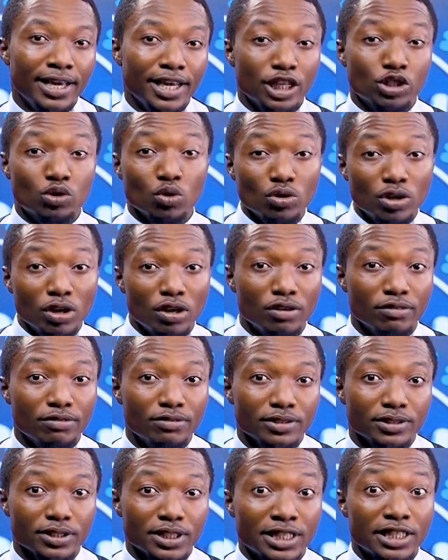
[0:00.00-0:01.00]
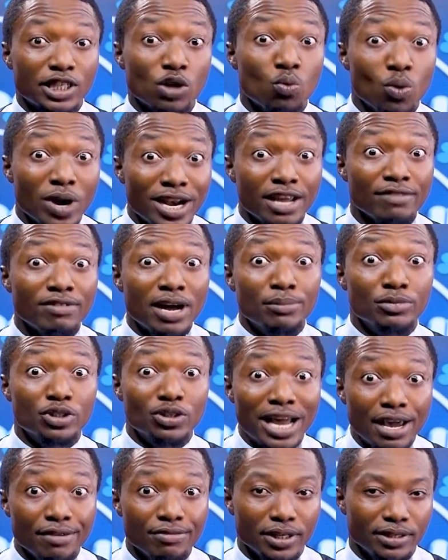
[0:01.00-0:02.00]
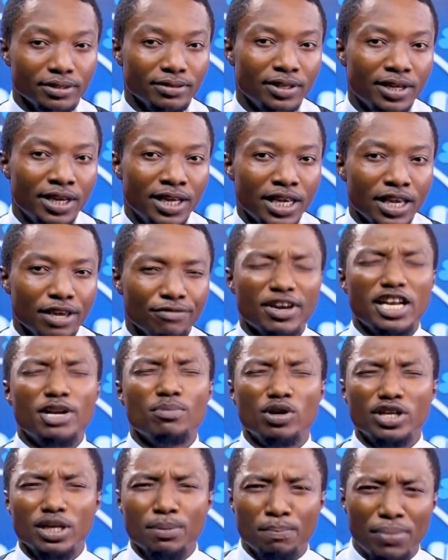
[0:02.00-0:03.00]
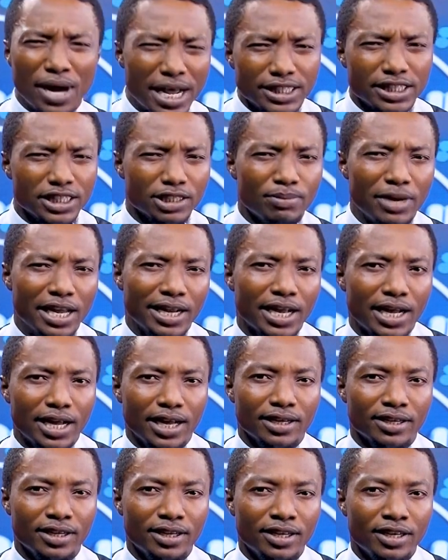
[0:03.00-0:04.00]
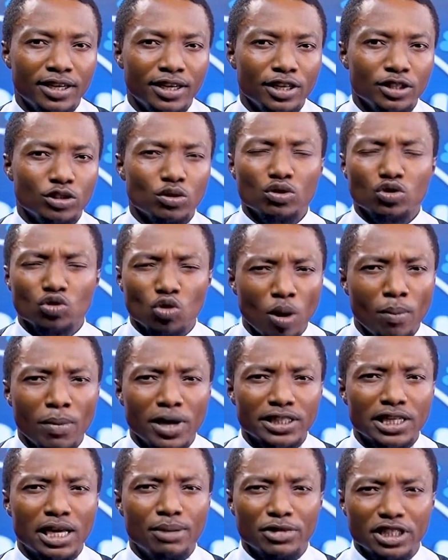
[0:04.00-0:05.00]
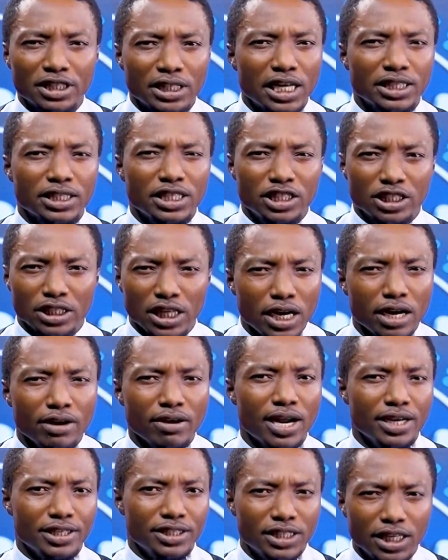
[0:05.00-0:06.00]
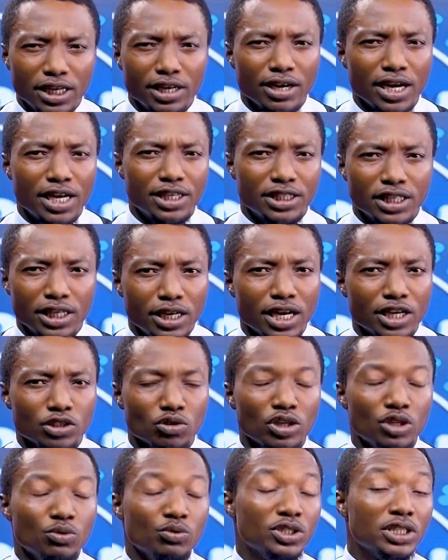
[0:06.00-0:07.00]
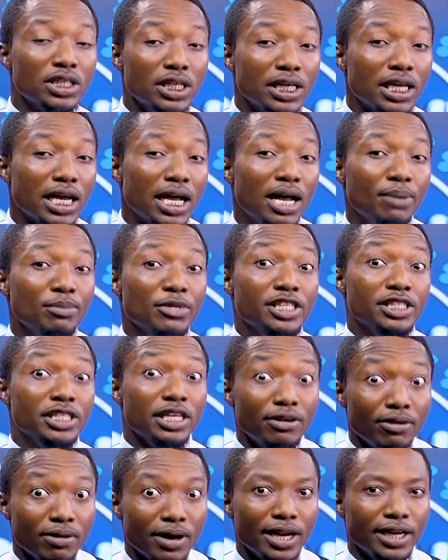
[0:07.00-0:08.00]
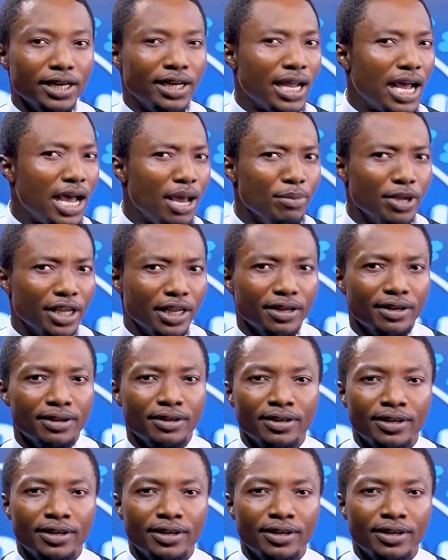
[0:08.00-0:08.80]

He told all of us, he said, whenever I'm driving, if anybody bashes my car, just come out and be shouting, General, General, General. So they will think I'm a general in the army.